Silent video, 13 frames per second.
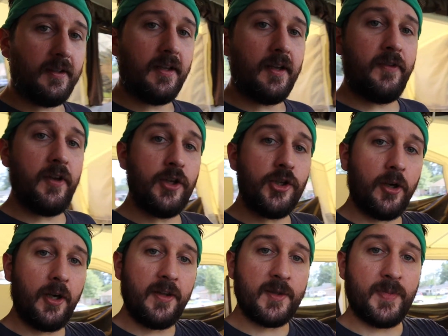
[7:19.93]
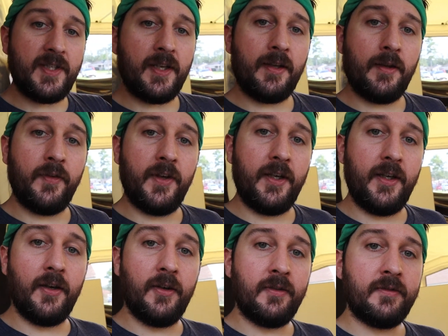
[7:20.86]
If you enjoyed this particular
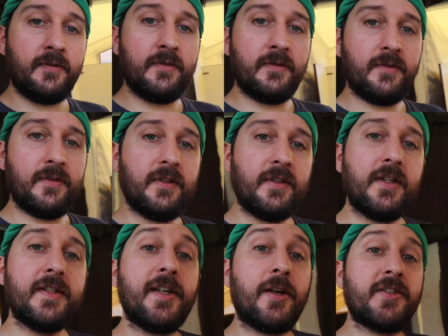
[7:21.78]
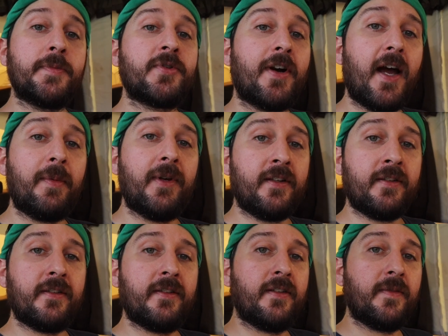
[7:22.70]
video, consider subscribing
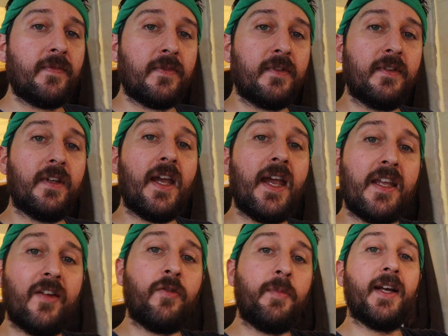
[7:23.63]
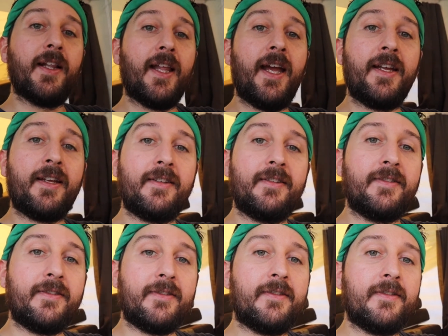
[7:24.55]
and giving me a like.
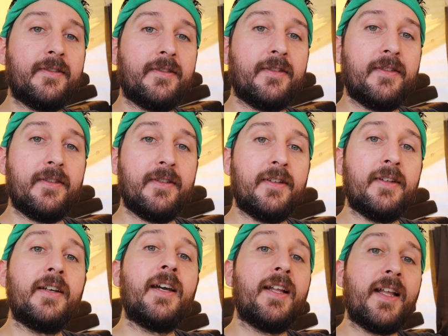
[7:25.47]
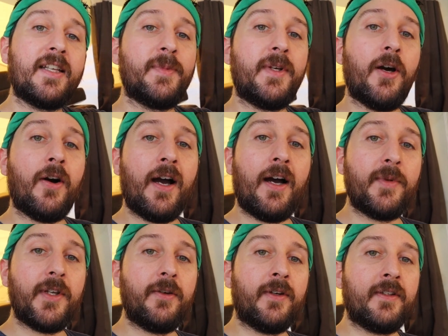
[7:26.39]
It lets me know how I'm
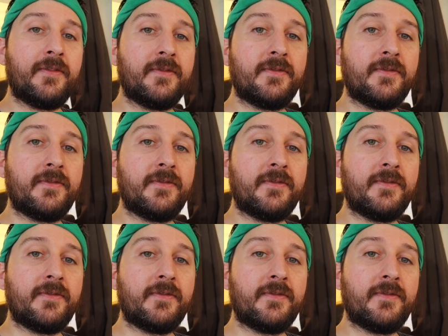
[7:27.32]
doing.